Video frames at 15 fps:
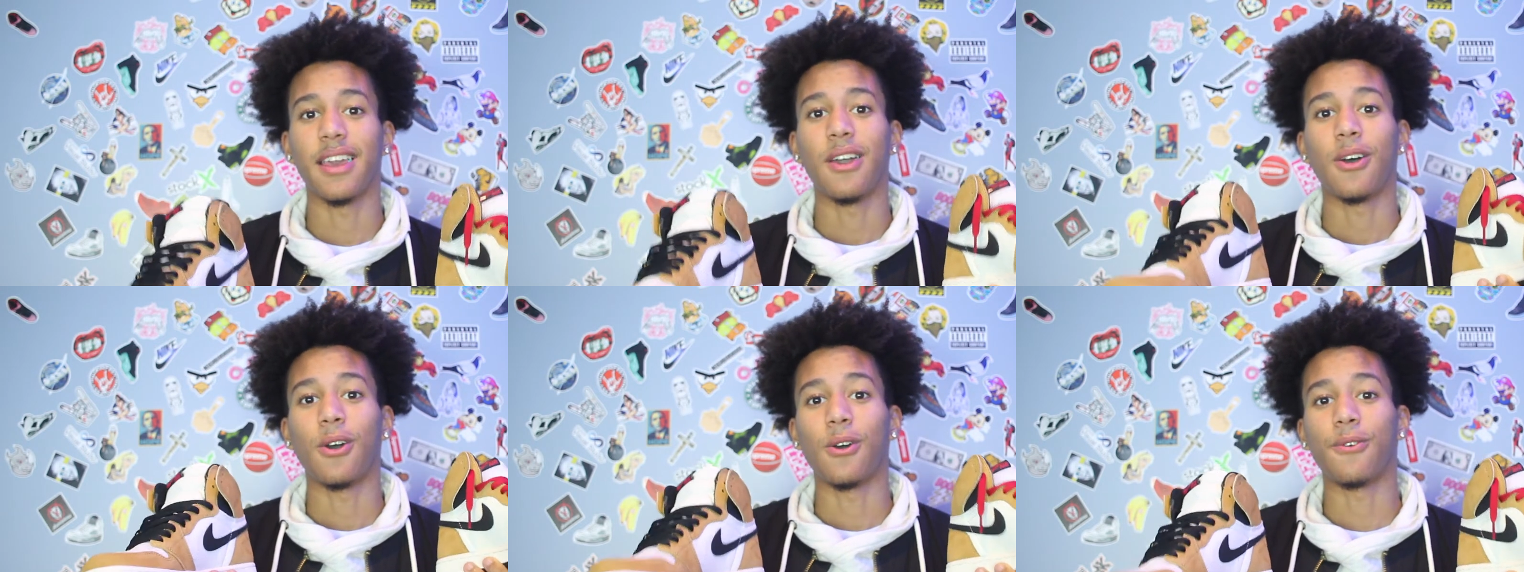
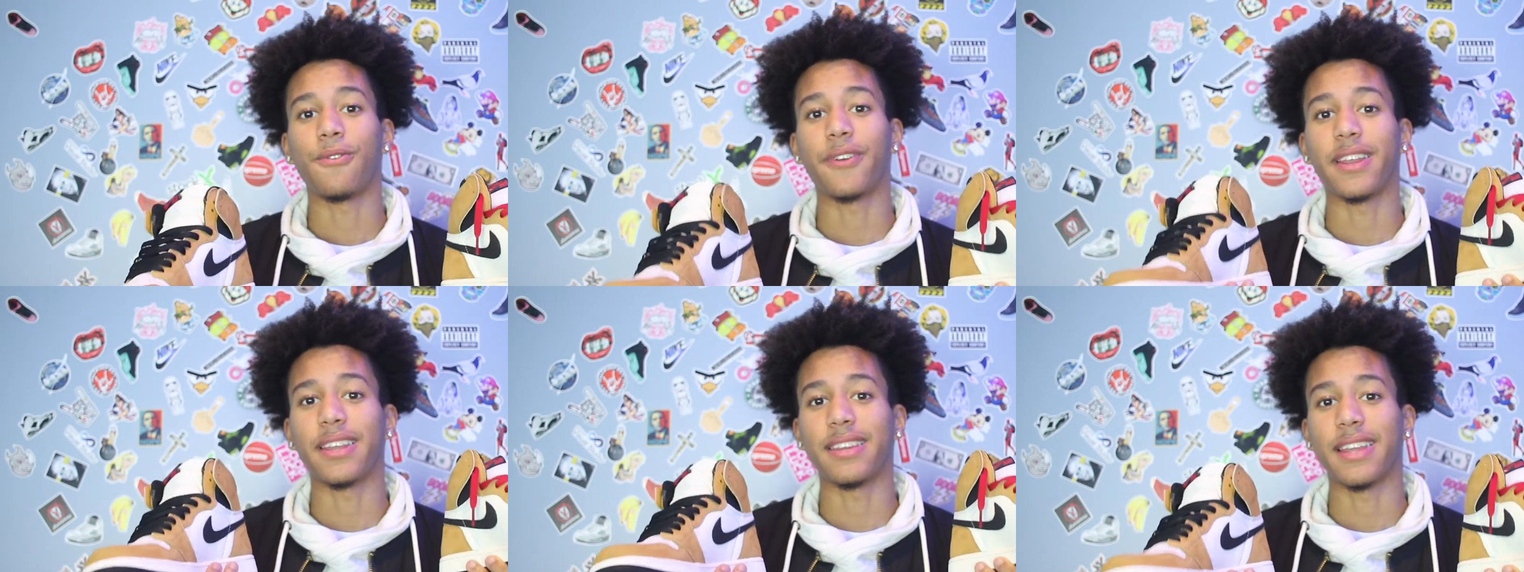
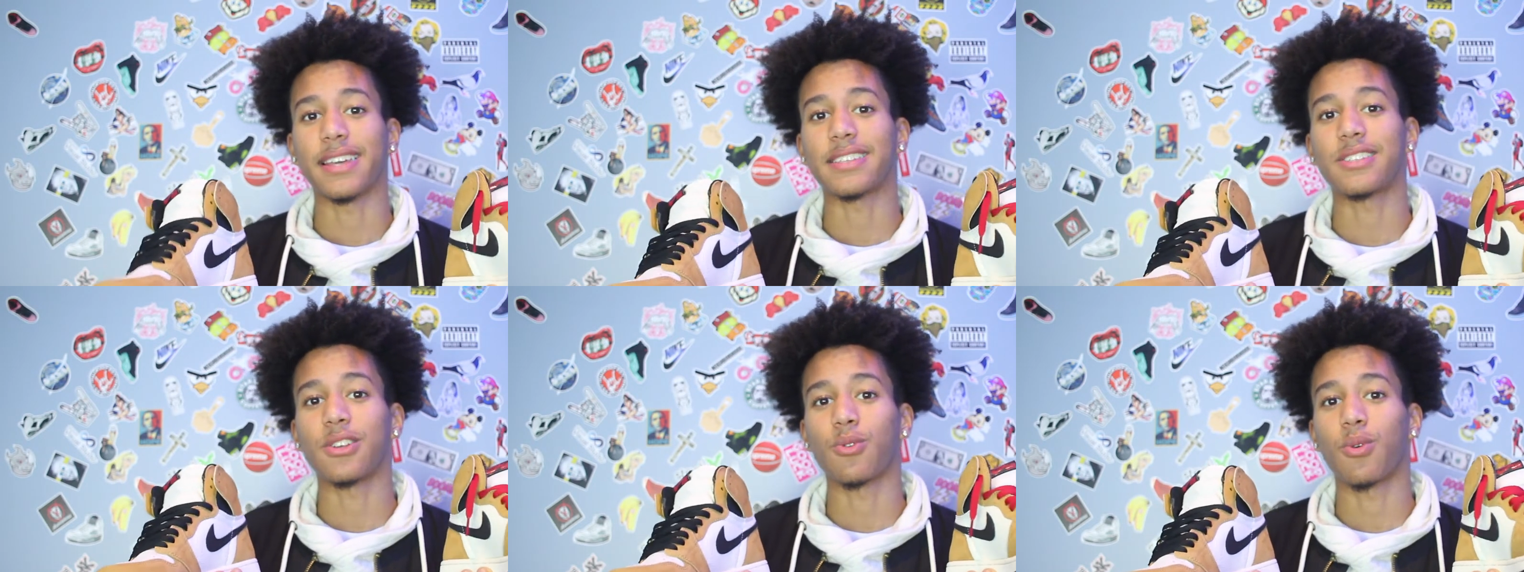"Hopefully
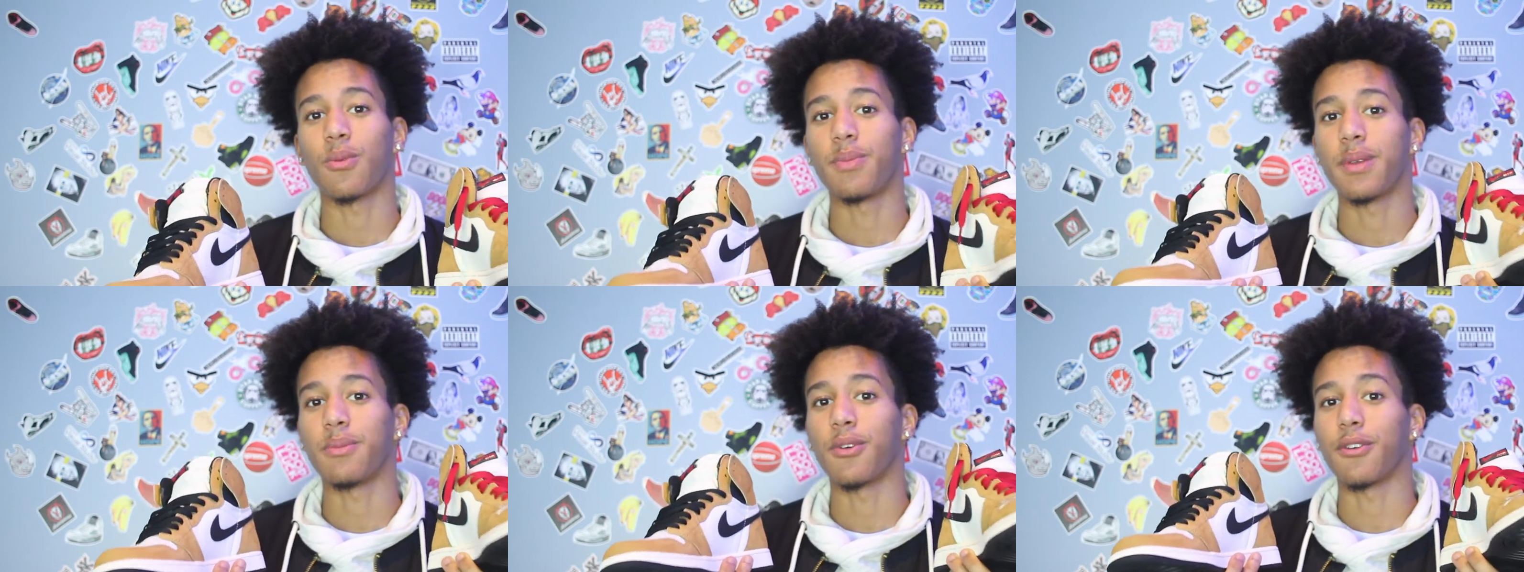next year will
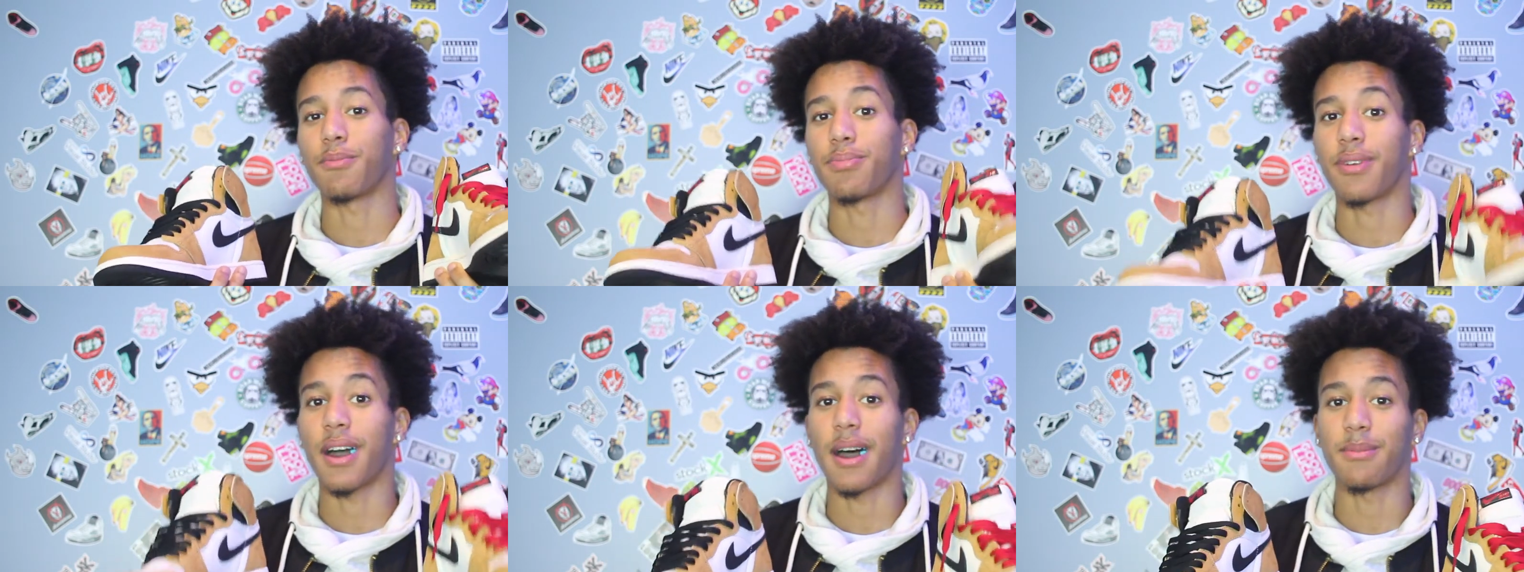be more
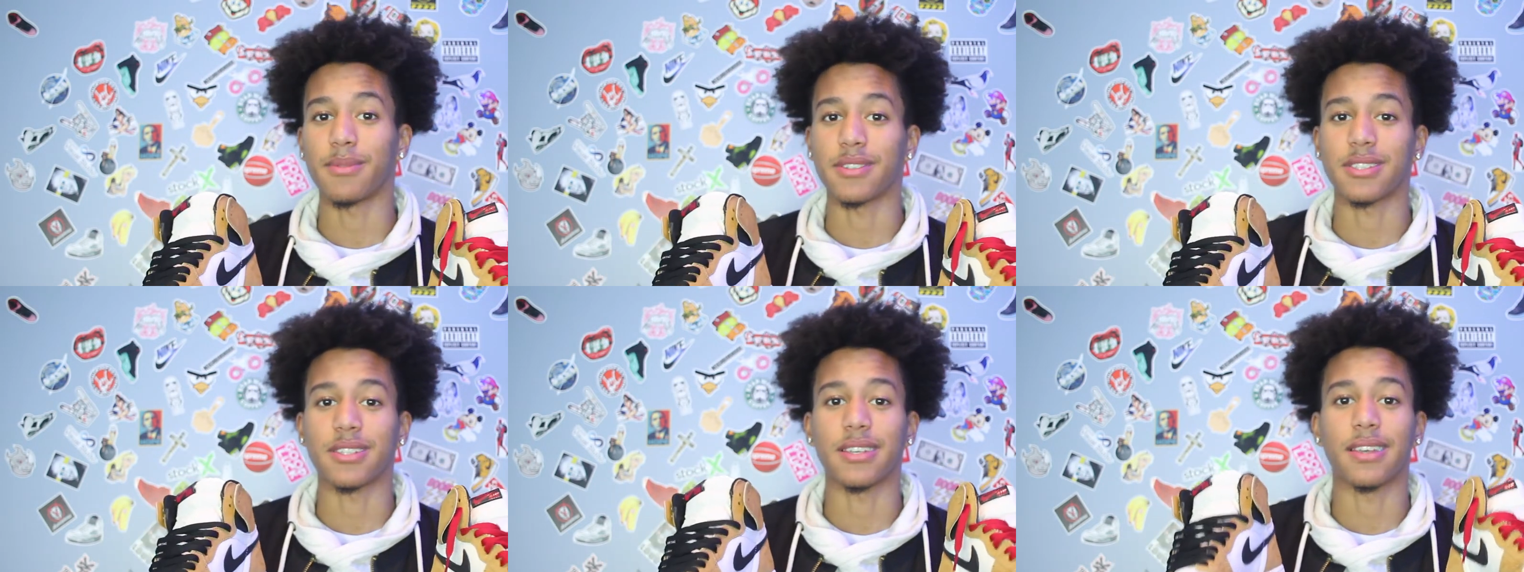
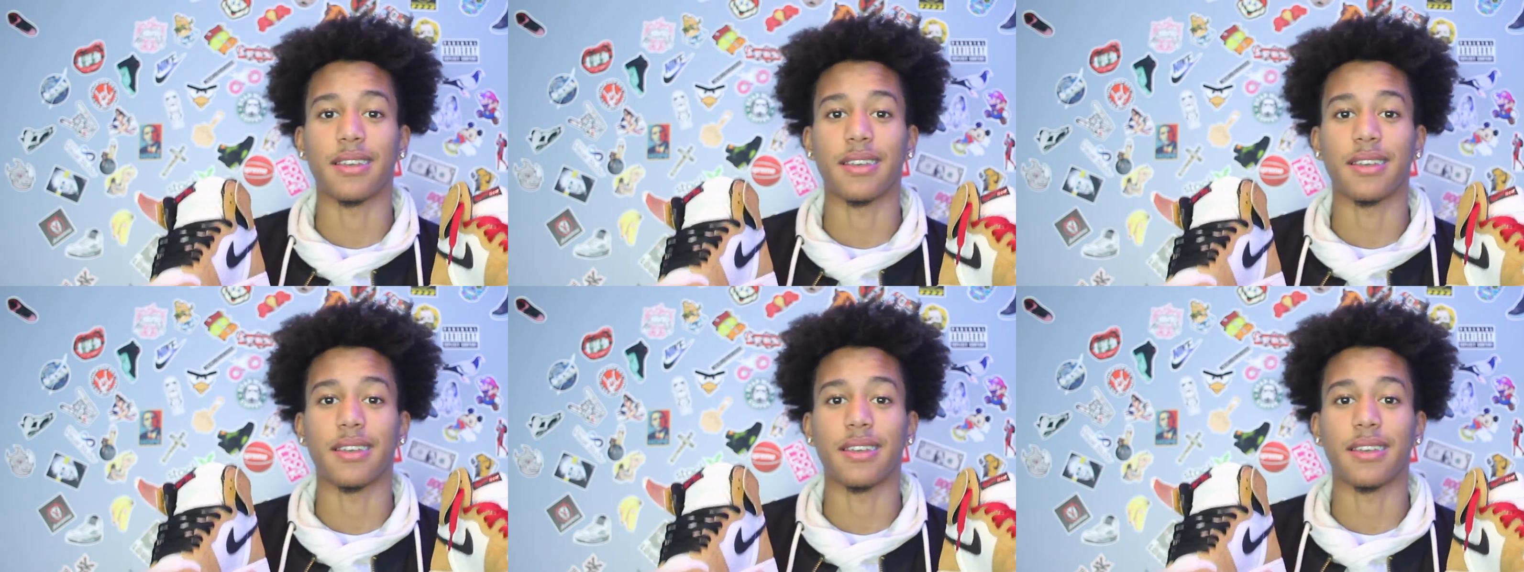promising.